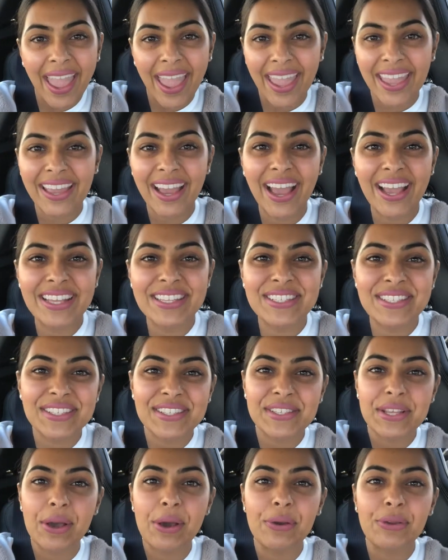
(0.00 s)
Hey guys,
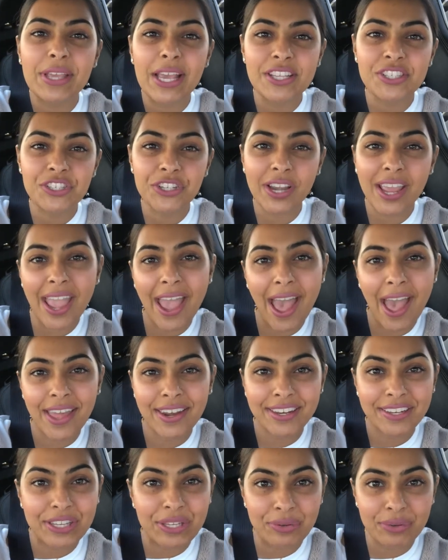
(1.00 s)
so yesterday I
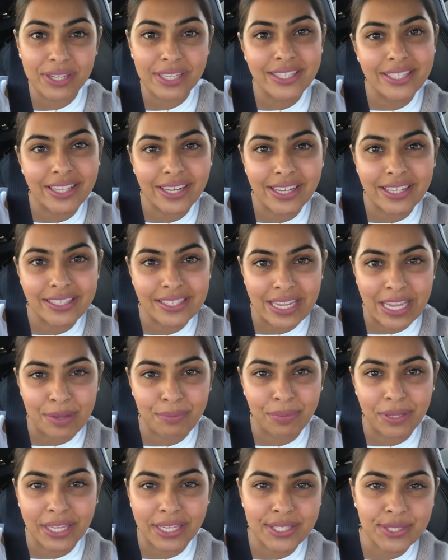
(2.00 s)
had a new incident
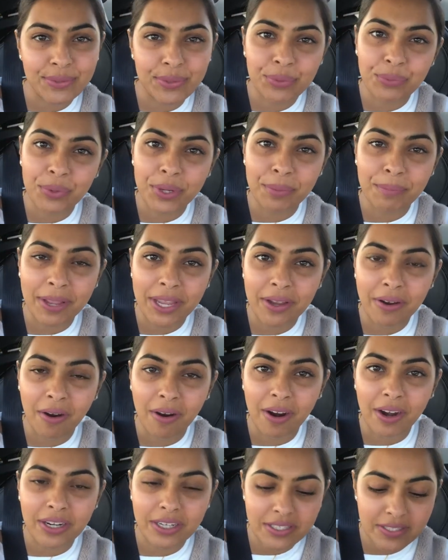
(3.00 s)
take place with one of my
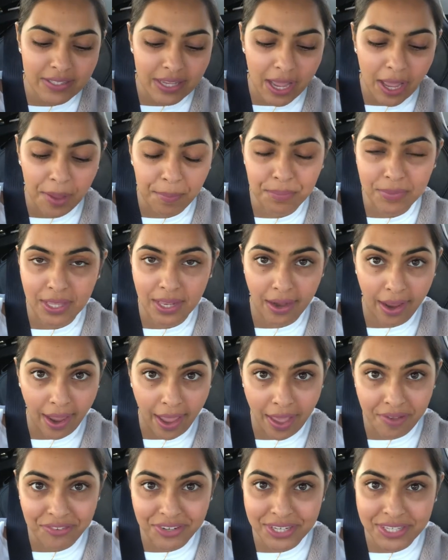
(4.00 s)
cars that I
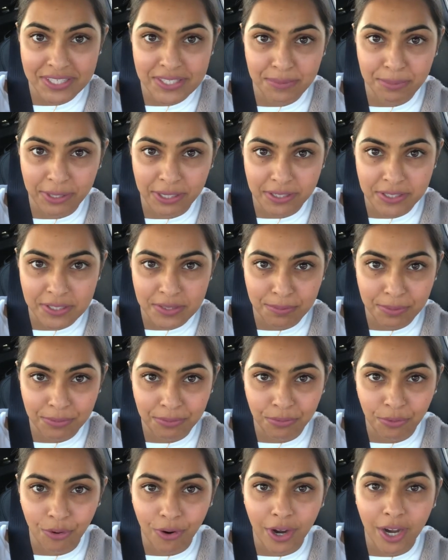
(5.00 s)
haven't experienced
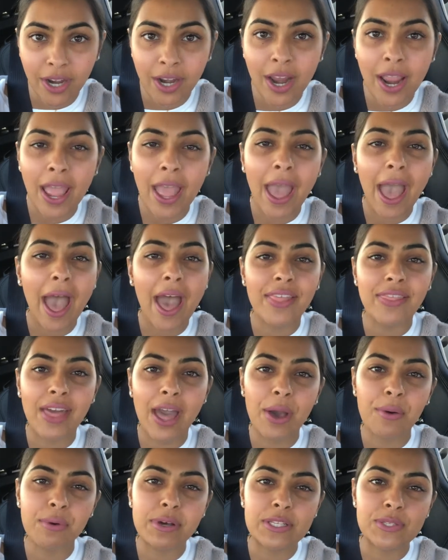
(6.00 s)
before, and
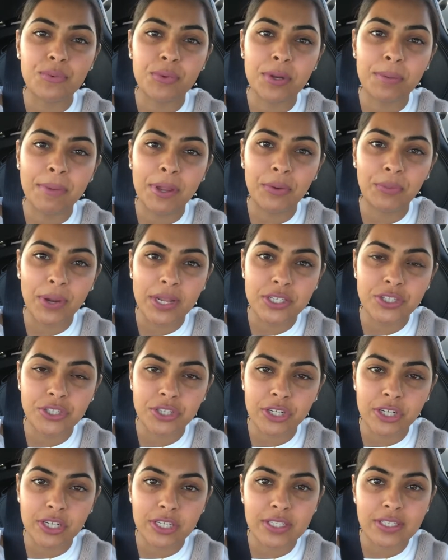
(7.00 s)
that was one of my
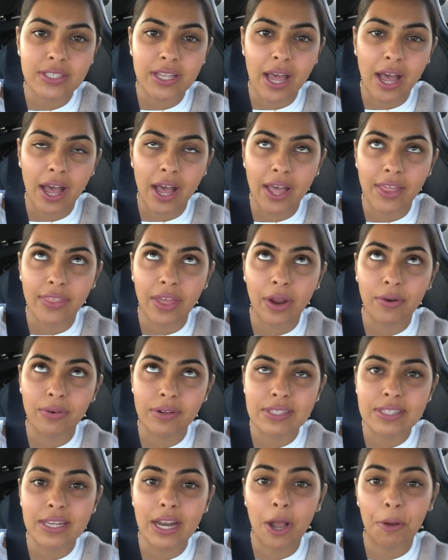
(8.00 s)
renters that
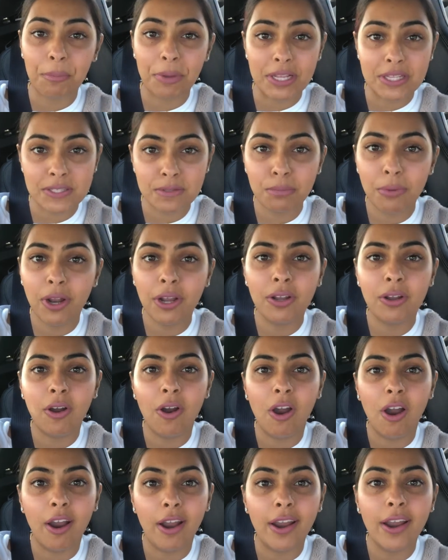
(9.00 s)
rented out my smart
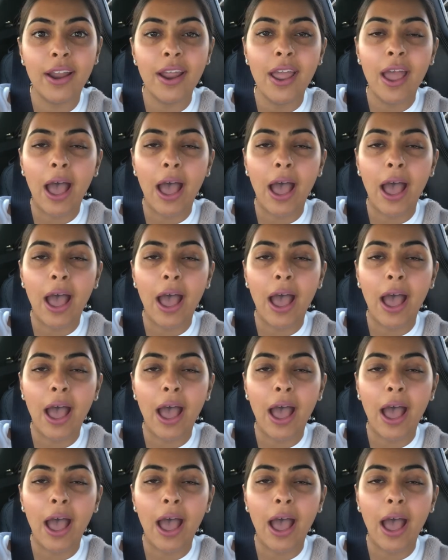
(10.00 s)
car.